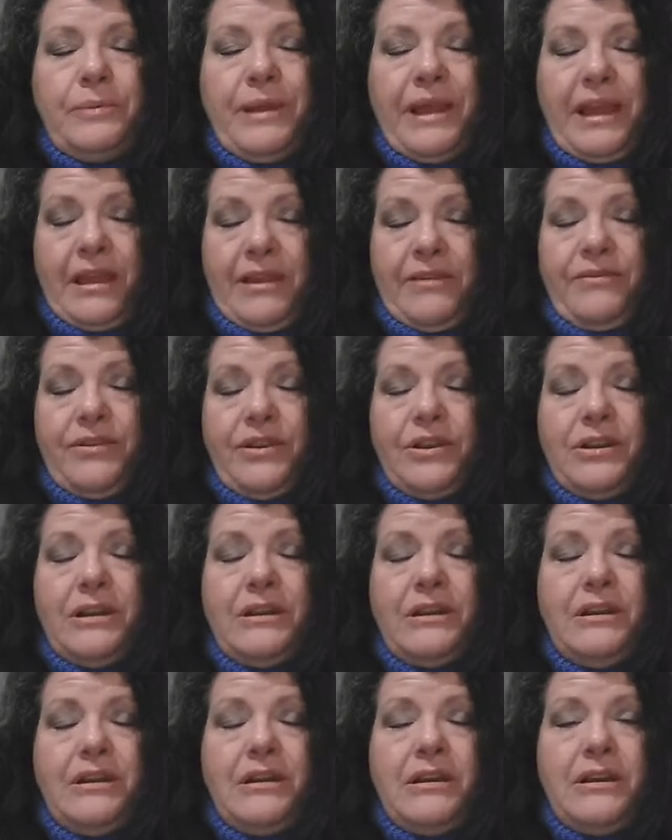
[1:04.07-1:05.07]

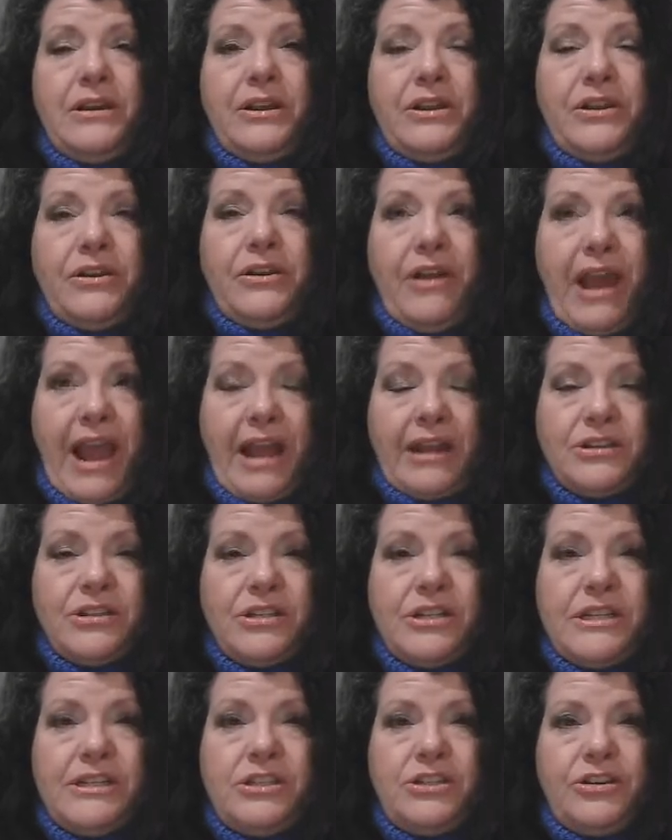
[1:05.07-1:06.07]
behavior or your
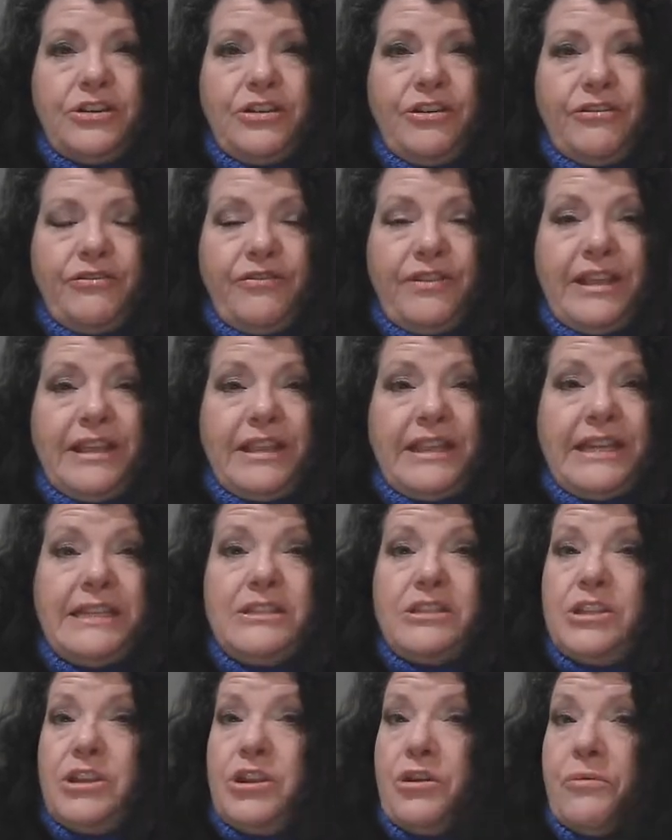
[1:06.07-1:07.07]
actions or your
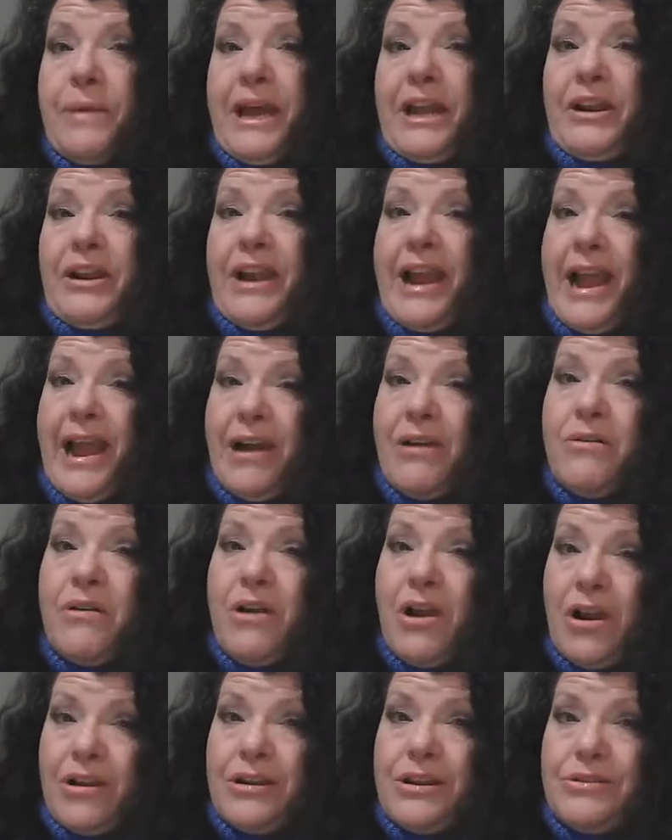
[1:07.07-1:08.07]
feelings, no matter how
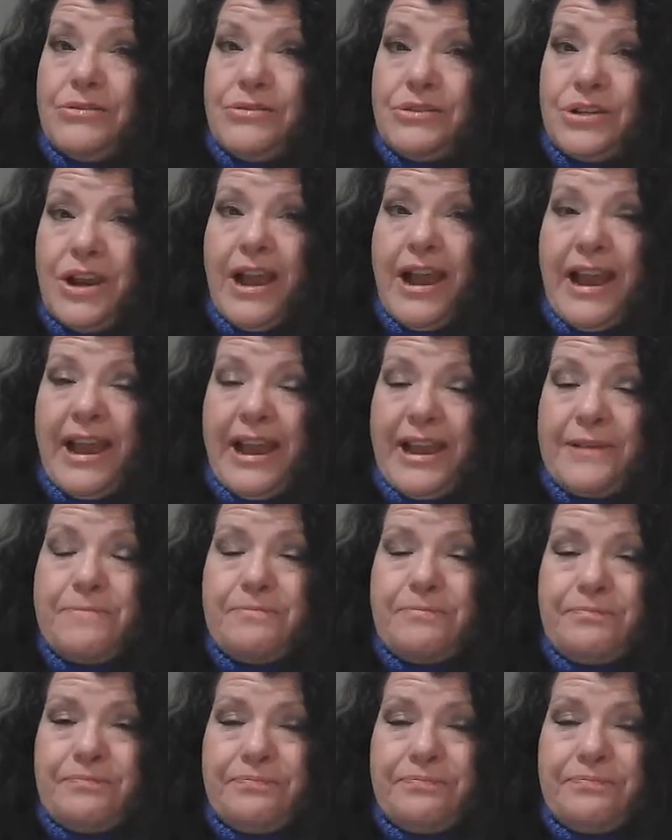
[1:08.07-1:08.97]
hard you try,